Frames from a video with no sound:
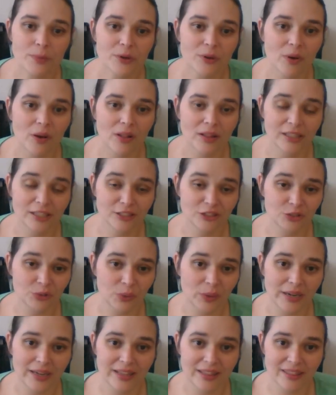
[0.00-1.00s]
you all
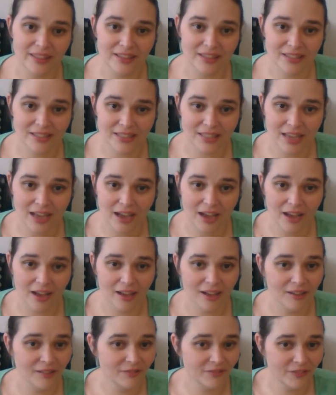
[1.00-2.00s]
enjoyed this
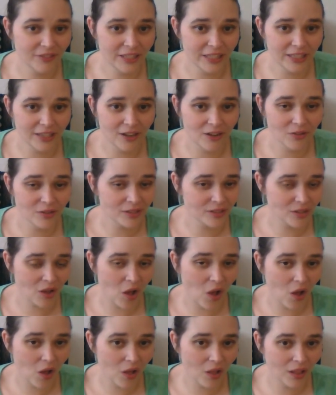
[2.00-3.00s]
uh, video, this
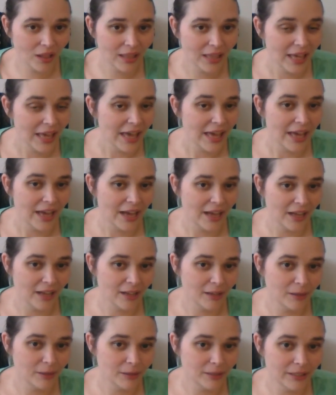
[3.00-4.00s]
haul.
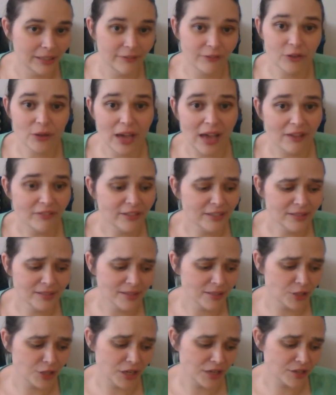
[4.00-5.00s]
Uh, if you have any
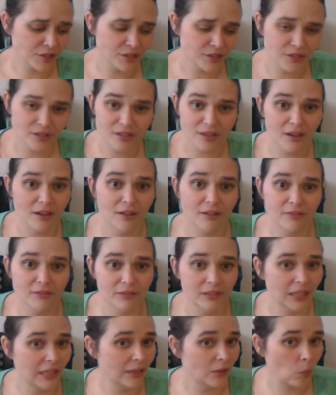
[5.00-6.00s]
suggestions
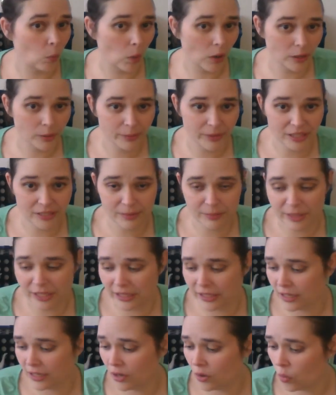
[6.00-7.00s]
of like water-based
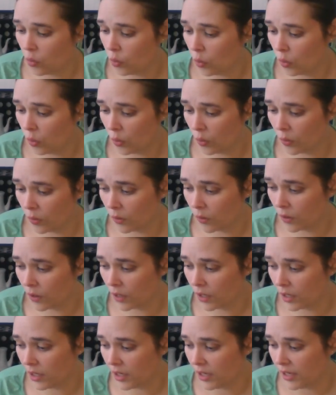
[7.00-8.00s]
media
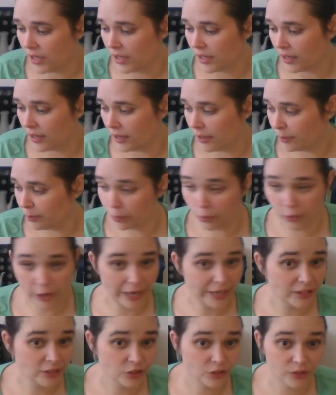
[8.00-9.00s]
or um,
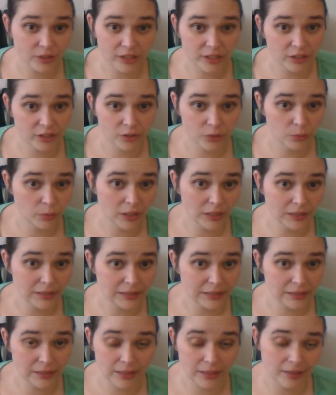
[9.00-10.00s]
brands you think you want
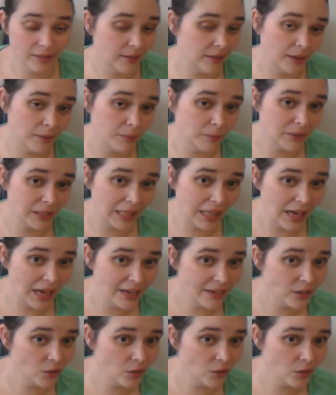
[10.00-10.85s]
that I would like